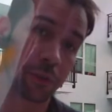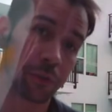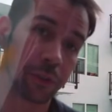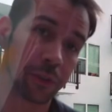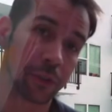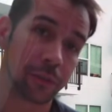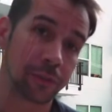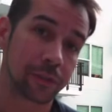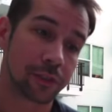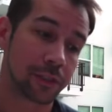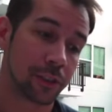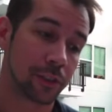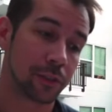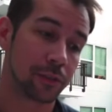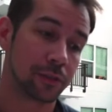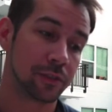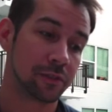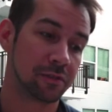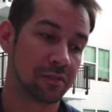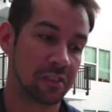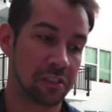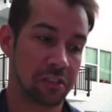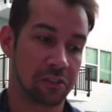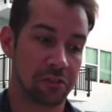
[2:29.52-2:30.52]
of you, so
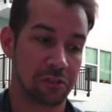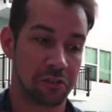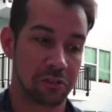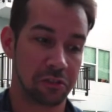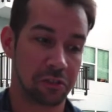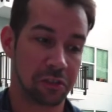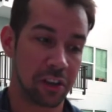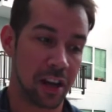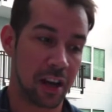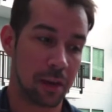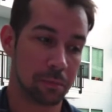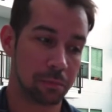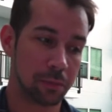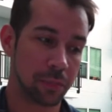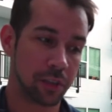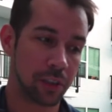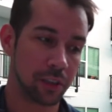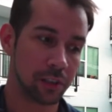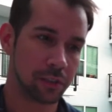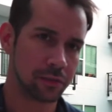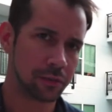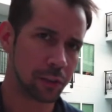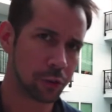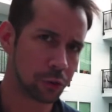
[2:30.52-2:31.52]
you're not
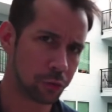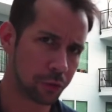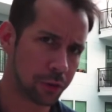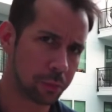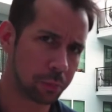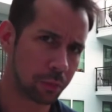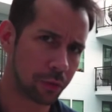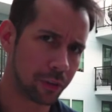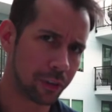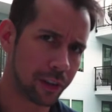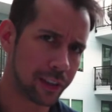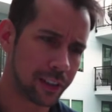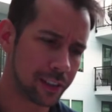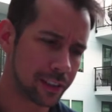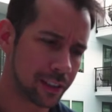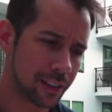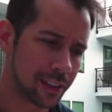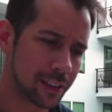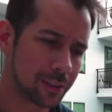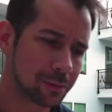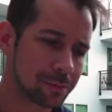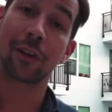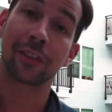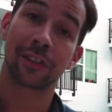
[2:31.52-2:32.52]
being a creeper or
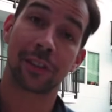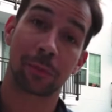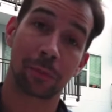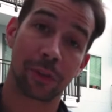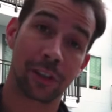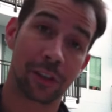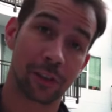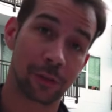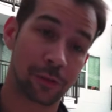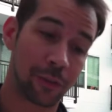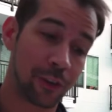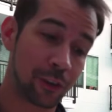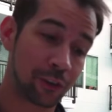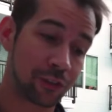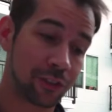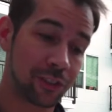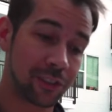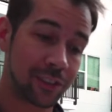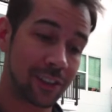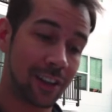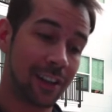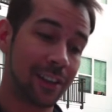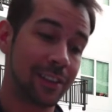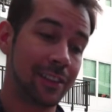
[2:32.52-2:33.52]
anything. Some of the other
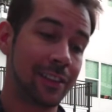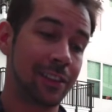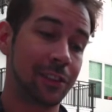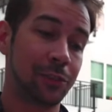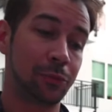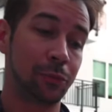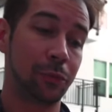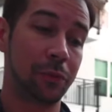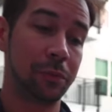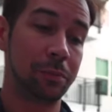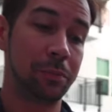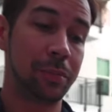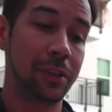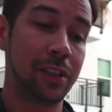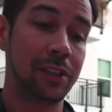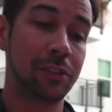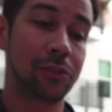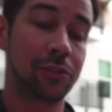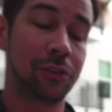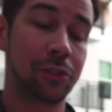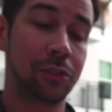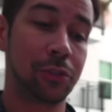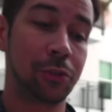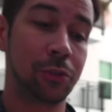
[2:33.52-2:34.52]
functions on this would be
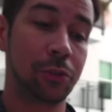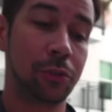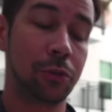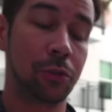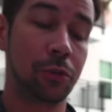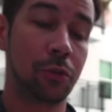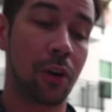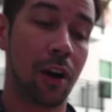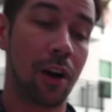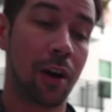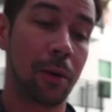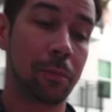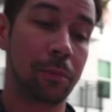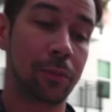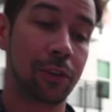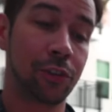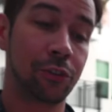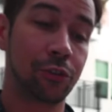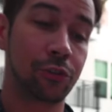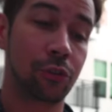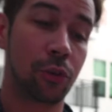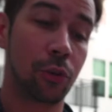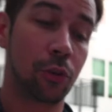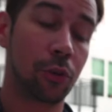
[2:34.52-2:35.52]
to um,
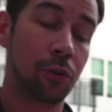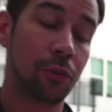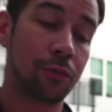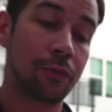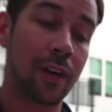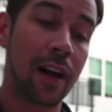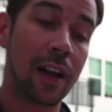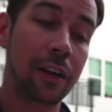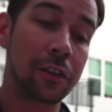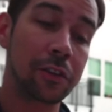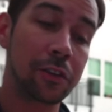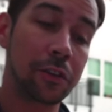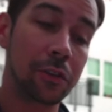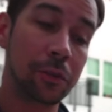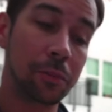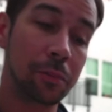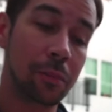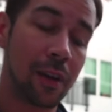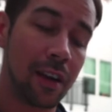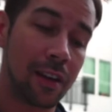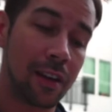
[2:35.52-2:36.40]
control volume,